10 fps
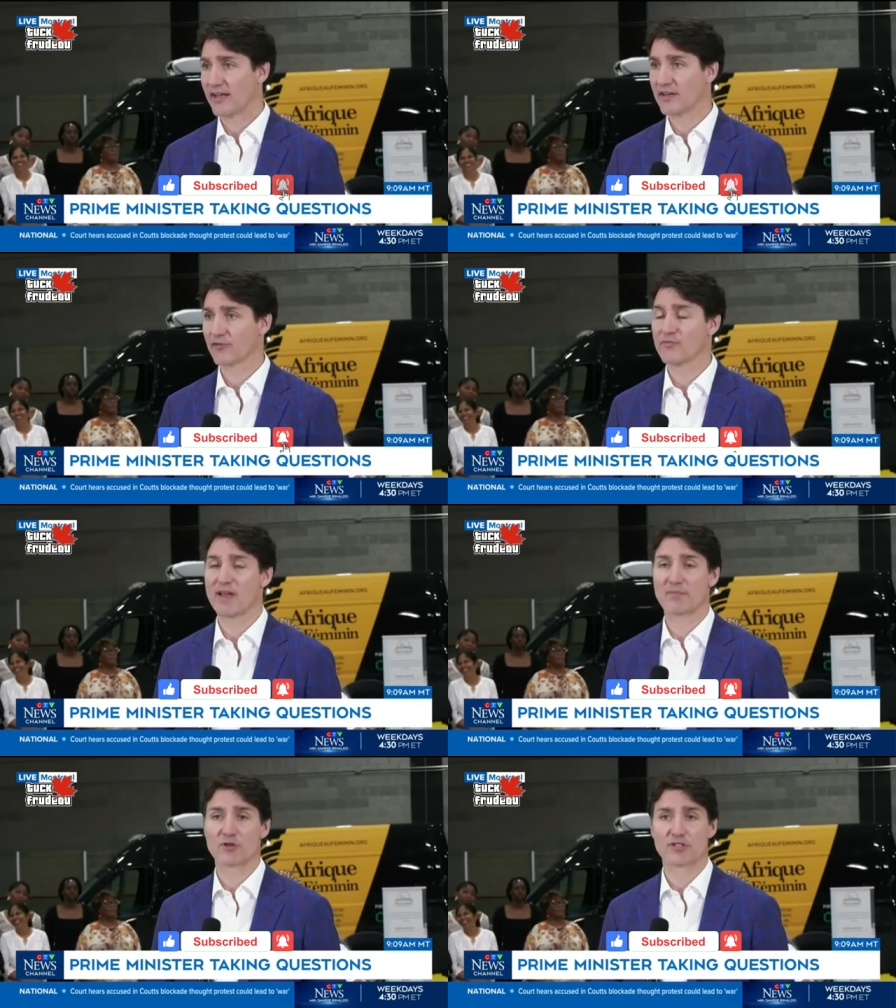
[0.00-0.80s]
different
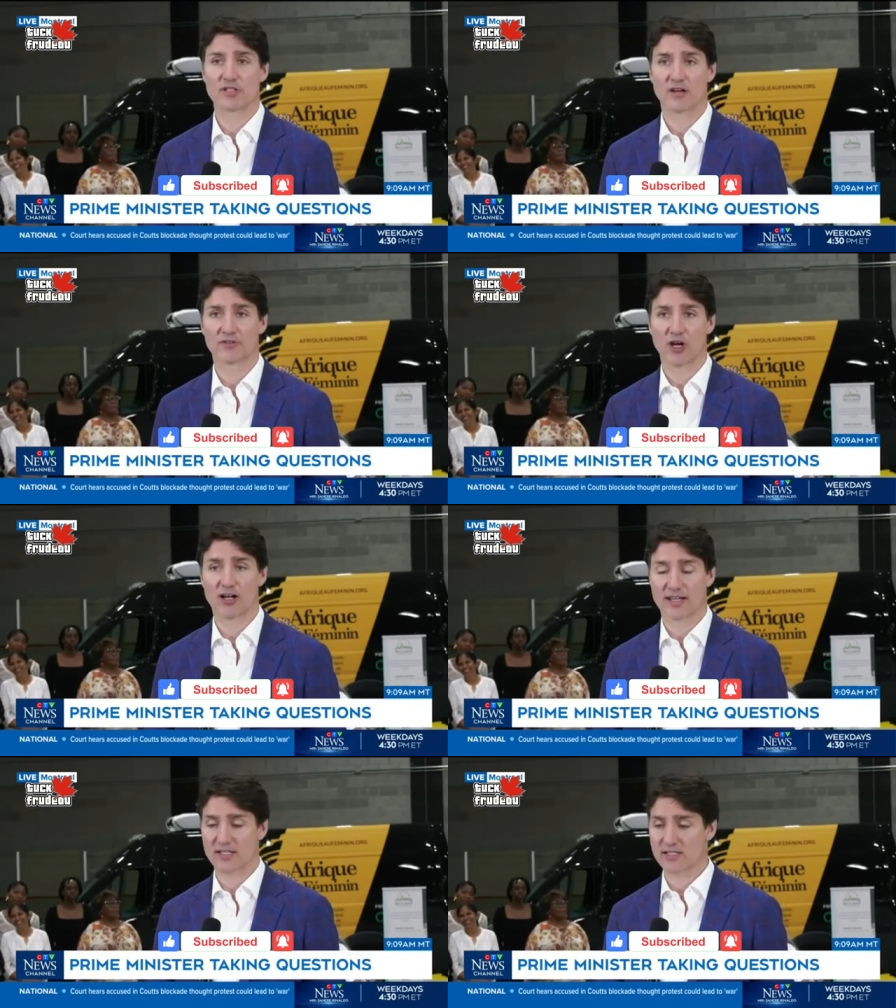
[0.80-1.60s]
members of
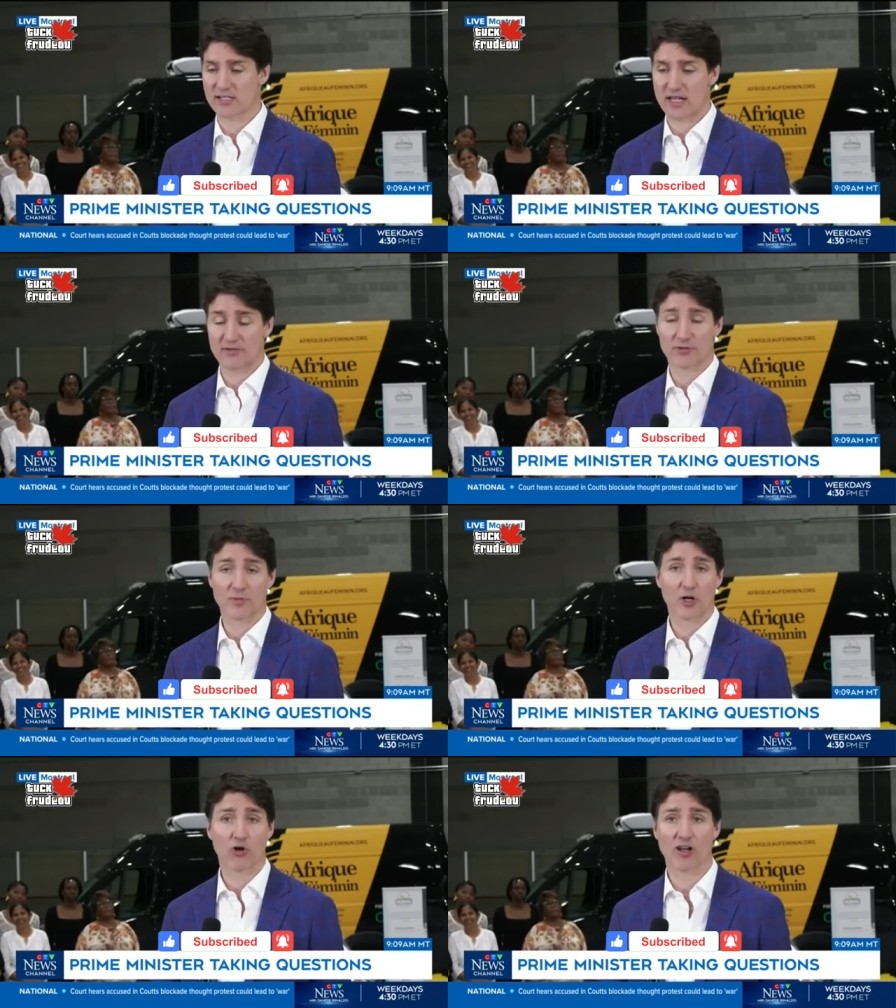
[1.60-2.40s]
caucus
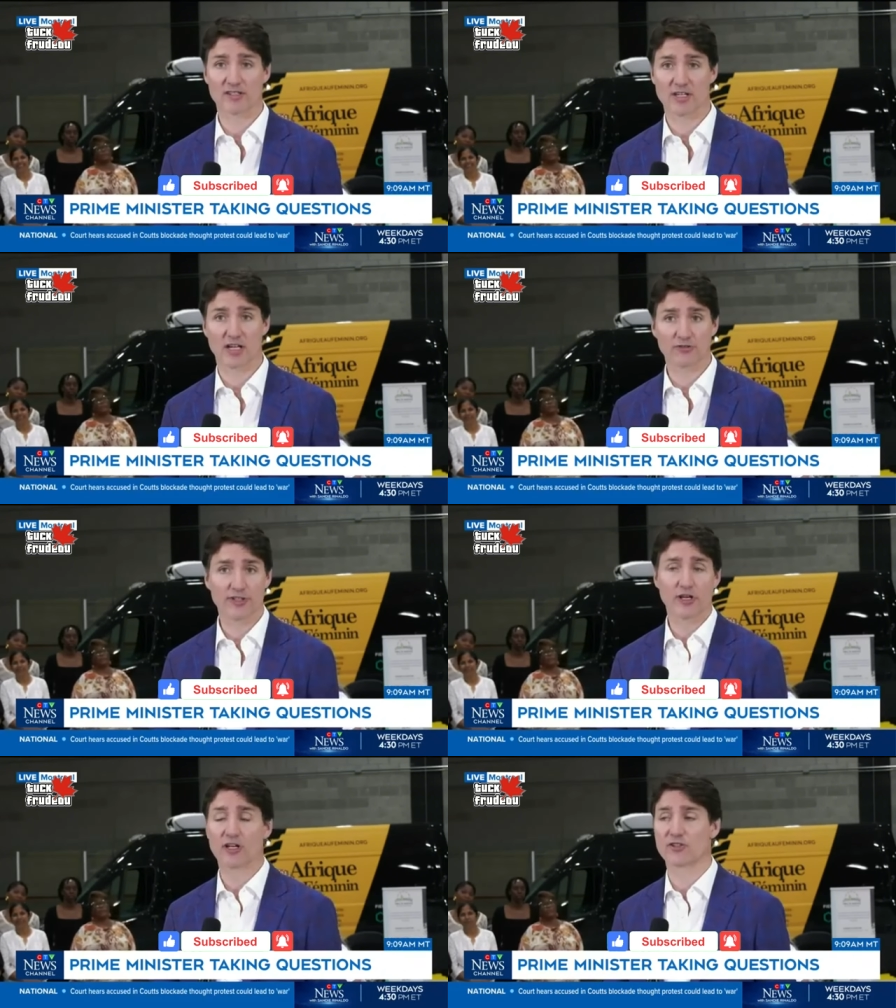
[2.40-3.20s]
from across the
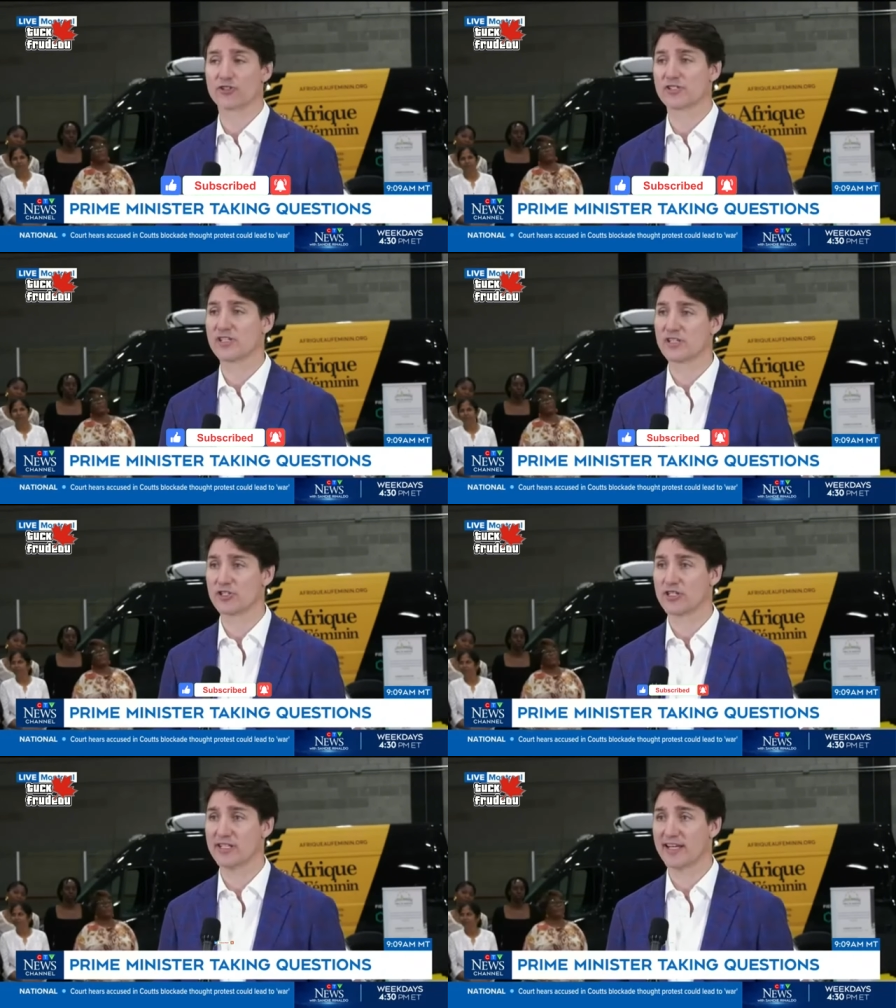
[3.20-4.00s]
country, not just in the
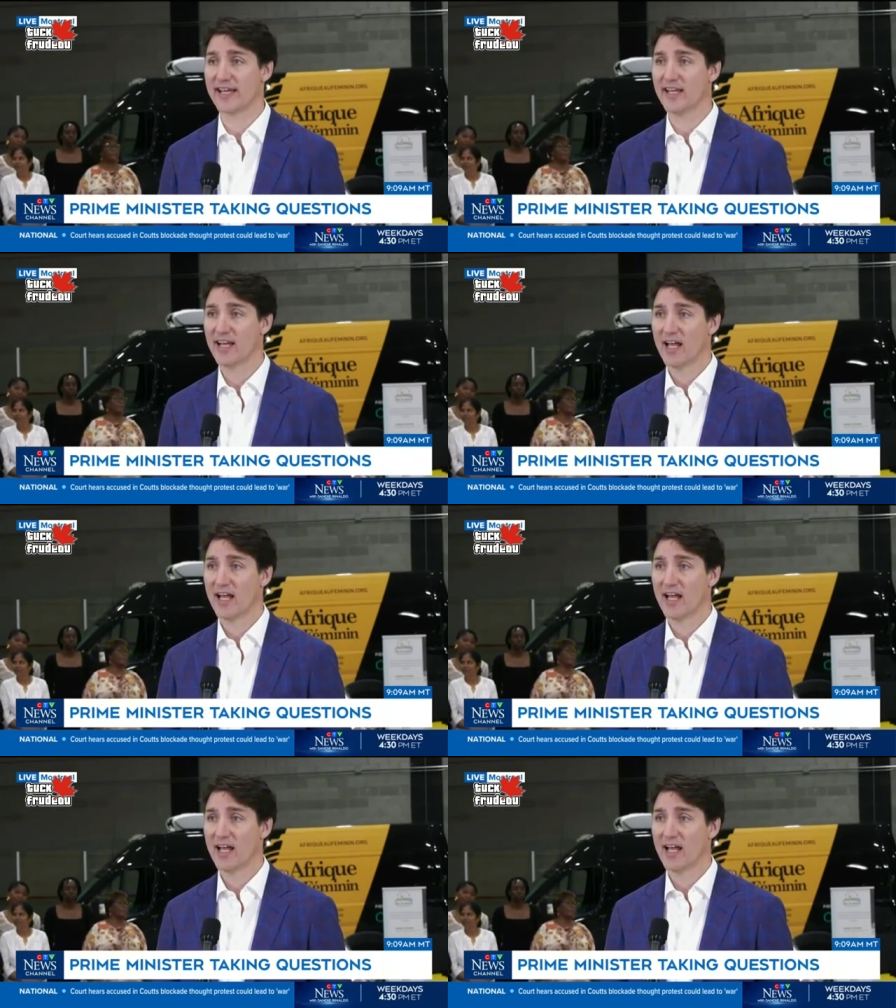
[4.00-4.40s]
GTA,